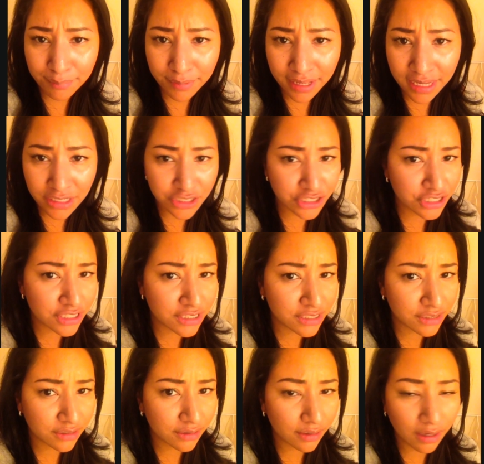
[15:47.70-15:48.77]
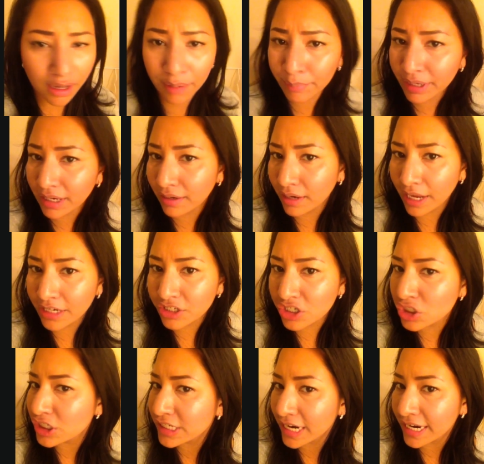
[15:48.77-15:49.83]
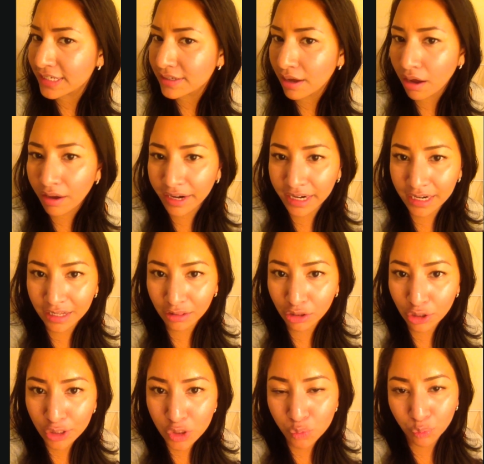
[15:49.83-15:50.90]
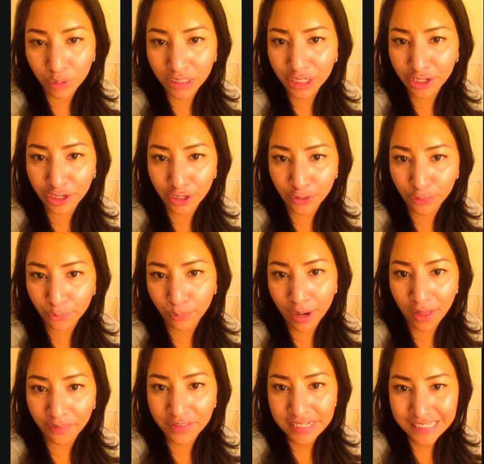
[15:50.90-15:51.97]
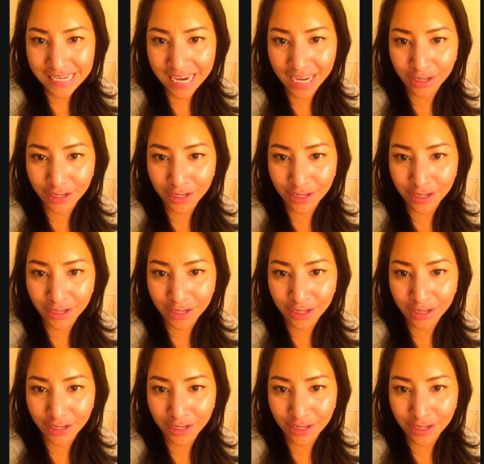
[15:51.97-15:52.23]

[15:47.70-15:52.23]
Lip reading: it just, I mean, it just stays on and it looks really good throughout the day.